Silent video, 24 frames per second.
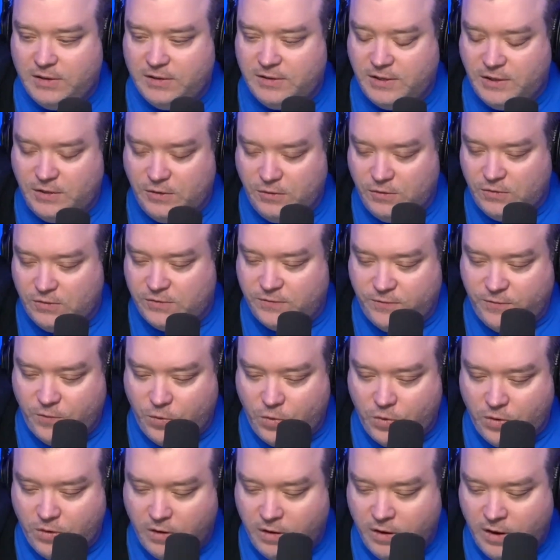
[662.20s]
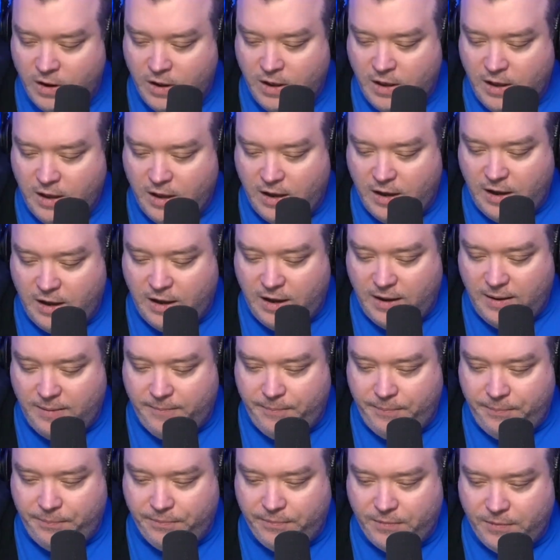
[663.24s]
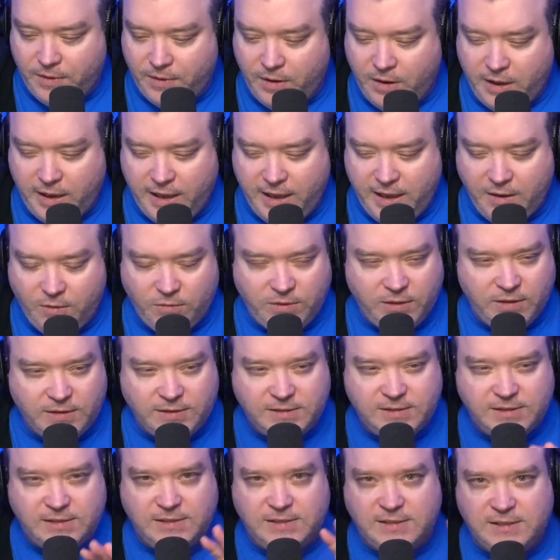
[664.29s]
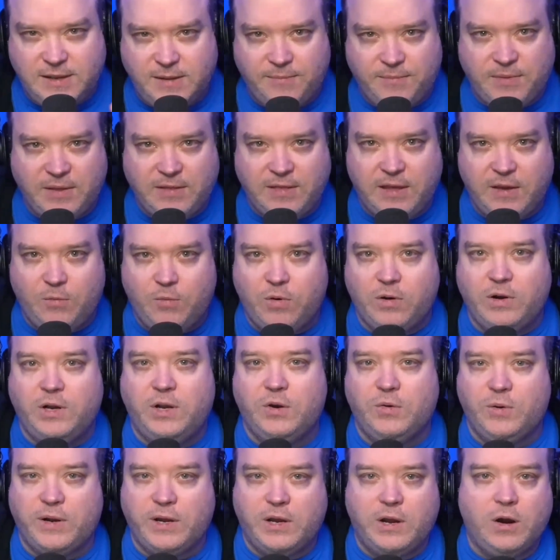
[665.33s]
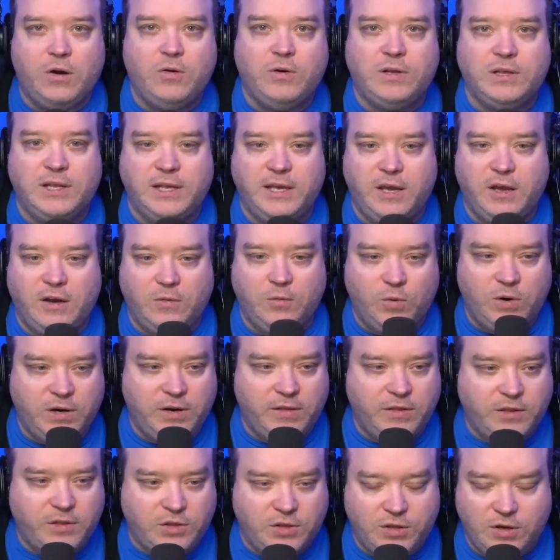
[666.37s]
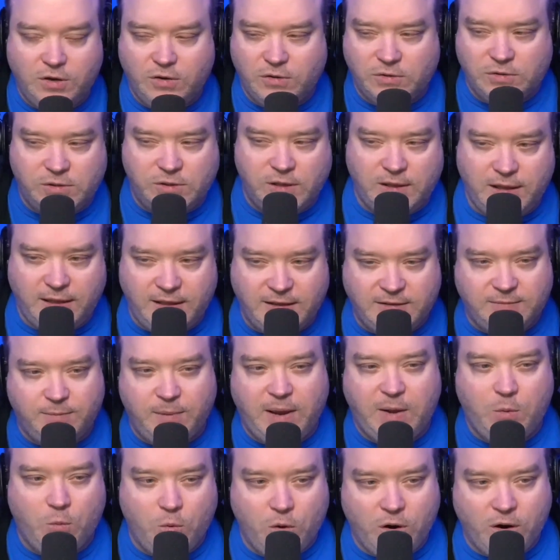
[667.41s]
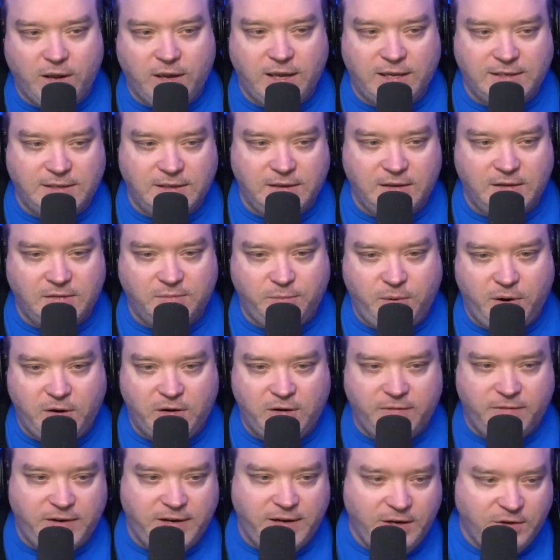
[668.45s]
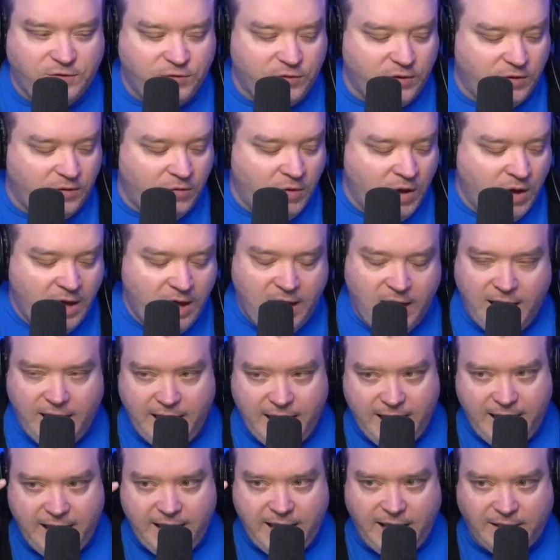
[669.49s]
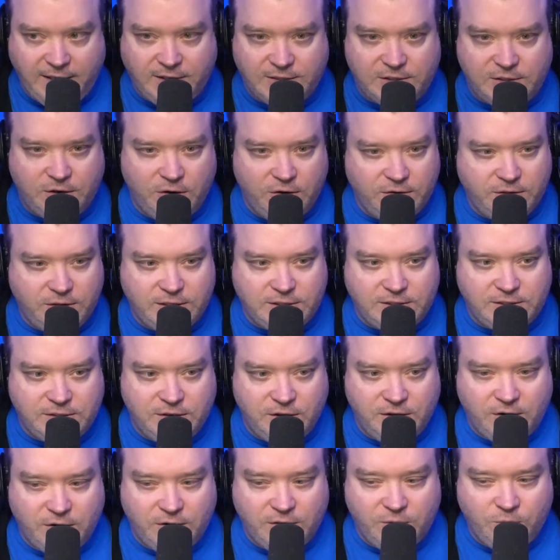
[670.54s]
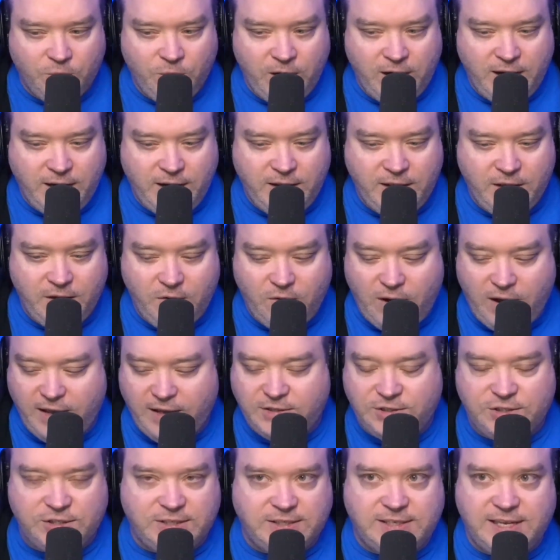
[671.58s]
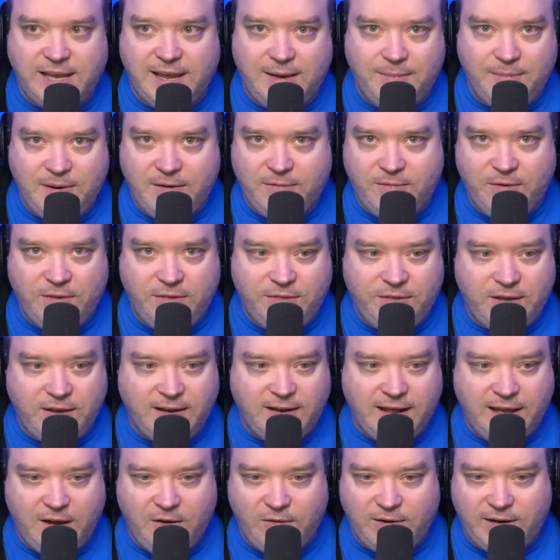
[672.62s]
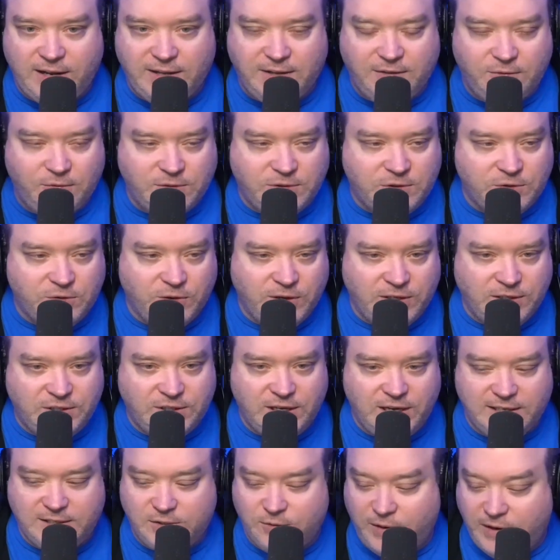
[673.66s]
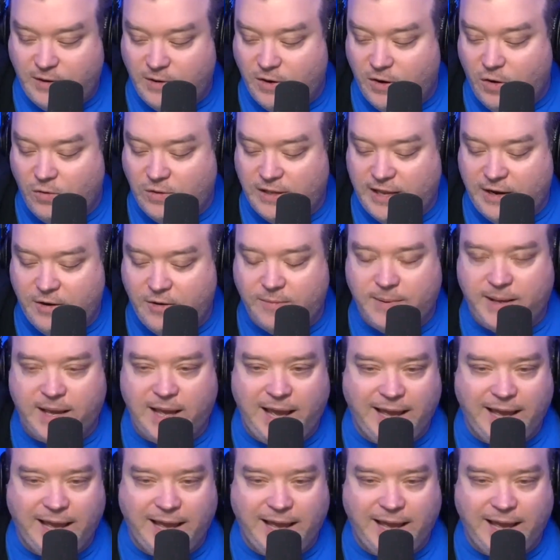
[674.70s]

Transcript: it to use for, um, hey, this is something that we're doing currently on one of the shows, this might work as, as part of an intro, hey, I just heard this song on the radio. I Shazam everything now and I do a screenshot so I can go later. I'm like,